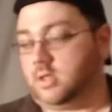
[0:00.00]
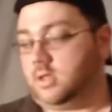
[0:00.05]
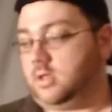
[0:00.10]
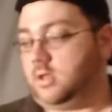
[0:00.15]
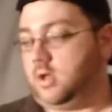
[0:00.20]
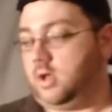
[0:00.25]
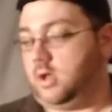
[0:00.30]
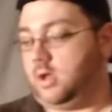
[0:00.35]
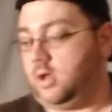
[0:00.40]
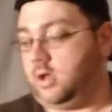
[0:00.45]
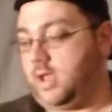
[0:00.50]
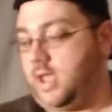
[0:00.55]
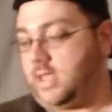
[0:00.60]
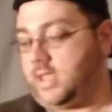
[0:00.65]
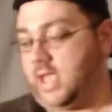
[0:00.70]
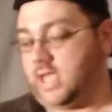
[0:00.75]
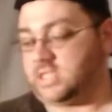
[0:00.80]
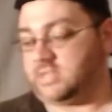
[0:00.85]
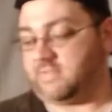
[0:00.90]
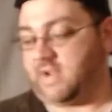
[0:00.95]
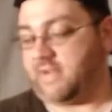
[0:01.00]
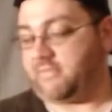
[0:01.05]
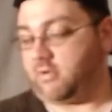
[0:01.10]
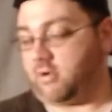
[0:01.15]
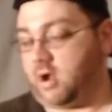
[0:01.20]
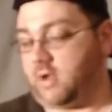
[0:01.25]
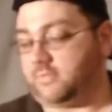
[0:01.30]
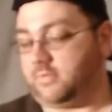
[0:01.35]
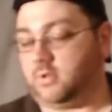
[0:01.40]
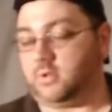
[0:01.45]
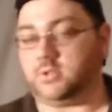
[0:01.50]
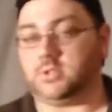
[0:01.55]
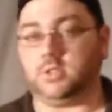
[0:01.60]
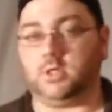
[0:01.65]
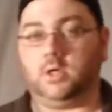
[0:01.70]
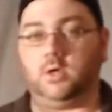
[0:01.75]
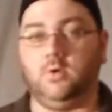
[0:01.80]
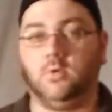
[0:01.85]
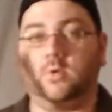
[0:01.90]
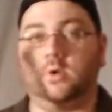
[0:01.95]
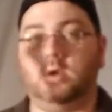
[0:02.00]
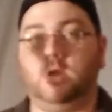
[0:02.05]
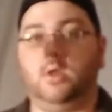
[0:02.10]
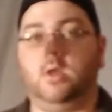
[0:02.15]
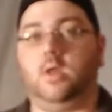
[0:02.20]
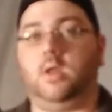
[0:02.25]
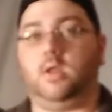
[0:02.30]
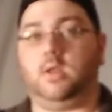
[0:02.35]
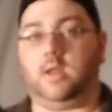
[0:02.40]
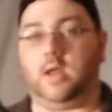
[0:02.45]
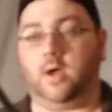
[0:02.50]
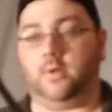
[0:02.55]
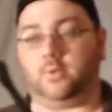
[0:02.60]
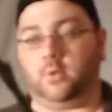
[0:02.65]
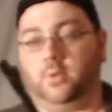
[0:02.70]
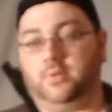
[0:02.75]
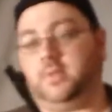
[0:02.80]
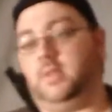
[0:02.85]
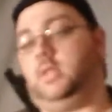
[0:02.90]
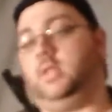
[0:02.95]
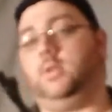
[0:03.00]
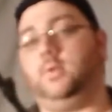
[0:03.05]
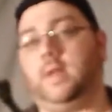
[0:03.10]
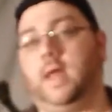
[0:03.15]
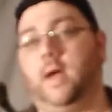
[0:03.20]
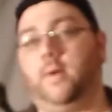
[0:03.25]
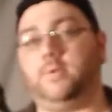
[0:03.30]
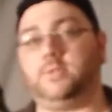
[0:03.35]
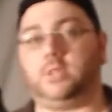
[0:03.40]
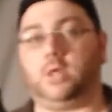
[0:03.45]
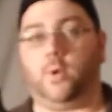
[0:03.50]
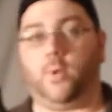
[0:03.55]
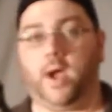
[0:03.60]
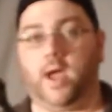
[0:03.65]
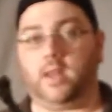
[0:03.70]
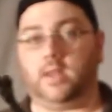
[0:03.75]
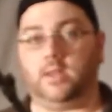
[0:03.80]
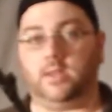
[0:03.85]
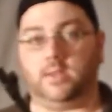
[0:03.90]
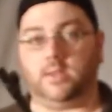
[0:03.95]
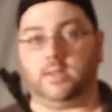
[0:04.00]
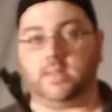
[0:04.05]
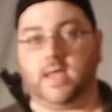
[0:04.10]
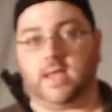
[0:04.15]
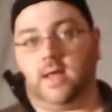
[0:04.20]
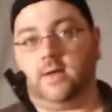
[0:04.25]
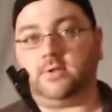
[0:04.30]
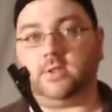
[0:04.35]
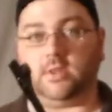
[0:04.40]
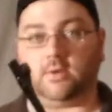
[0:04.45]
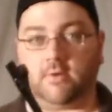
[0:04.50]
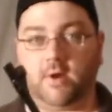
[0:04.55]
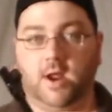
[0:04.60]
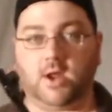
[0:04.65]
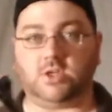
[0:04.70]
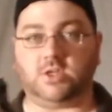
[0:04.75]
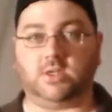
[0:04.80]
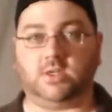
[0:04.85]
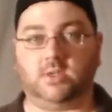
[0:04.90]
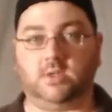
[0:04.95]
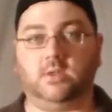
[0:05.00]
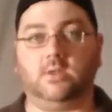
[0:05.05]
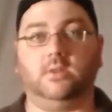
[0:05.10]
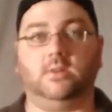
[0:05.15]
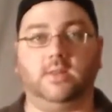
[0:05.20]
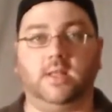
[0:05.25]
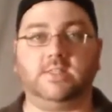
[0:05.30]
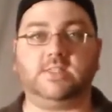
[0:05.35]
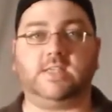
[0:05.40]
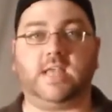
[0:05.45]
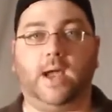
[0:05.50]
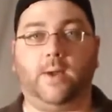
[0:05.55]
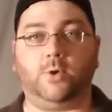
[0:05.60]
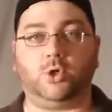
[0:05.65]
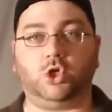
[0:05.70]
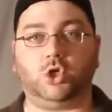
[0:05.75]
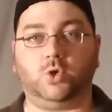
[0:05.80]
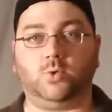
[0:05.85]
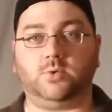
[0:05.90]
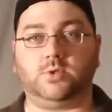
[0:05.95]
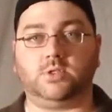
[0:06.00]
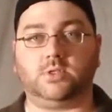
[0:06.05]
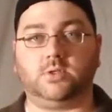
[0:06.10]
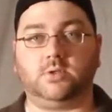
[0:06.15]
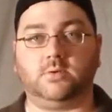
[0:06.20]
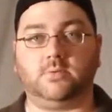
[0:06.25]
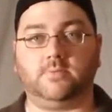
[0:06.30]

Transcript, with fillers: AK survival rifle. So now the only thing to do now is go ahead and take it out to the range, and let's see how it shoots.